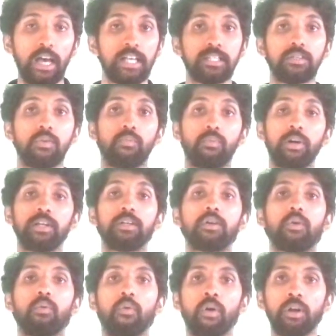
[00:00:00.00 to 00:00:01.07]
has one
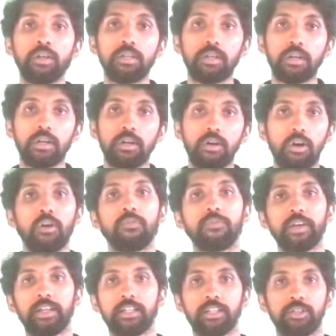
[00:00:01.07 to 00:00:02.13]
quanta of
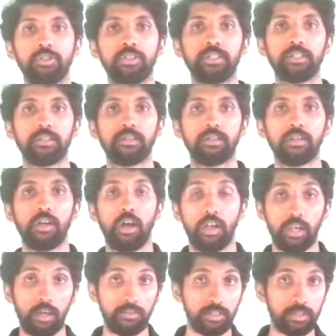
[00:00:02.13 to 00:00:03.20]
energy.
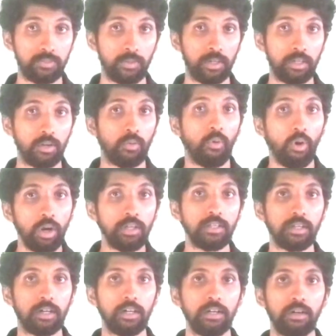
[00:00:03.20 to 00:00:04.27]
Now this word
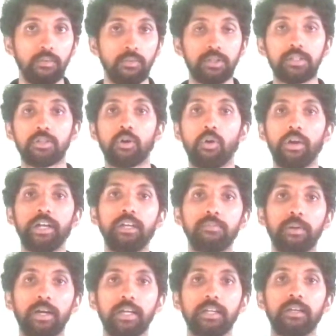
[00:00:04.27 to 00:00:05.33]
quanta was coined
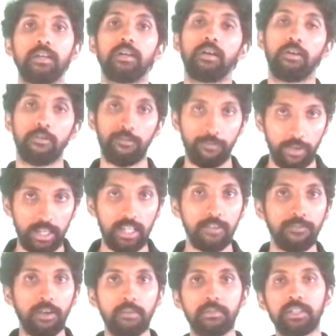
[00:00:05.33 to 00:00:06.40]
by very
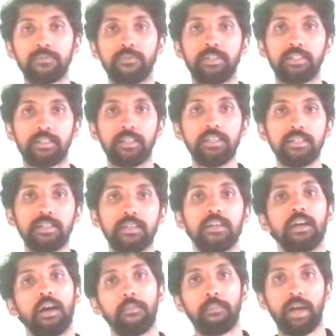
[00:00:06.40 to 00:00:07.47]
famous physicist
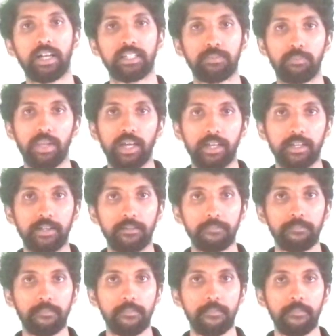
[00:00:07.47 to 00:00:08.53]
Max Planck.
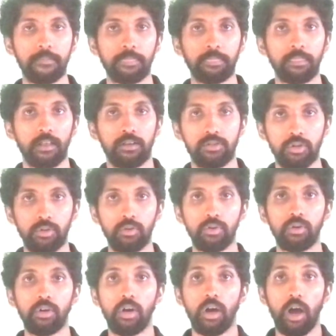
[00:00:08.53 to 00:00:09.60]
So
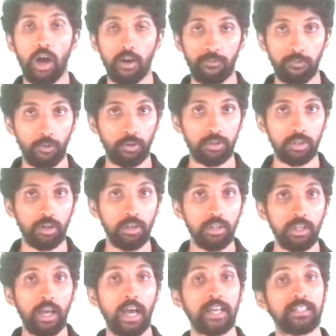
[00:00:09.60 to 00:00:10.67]
a
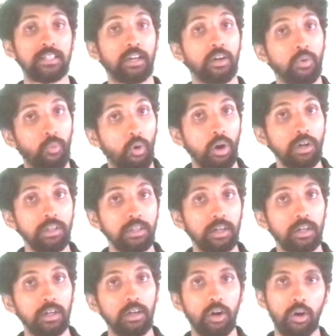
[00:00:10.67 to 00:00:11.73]
photon has a
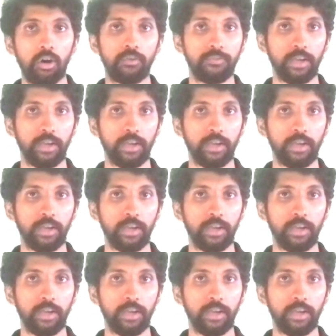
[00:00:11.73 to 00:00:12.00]
quanta of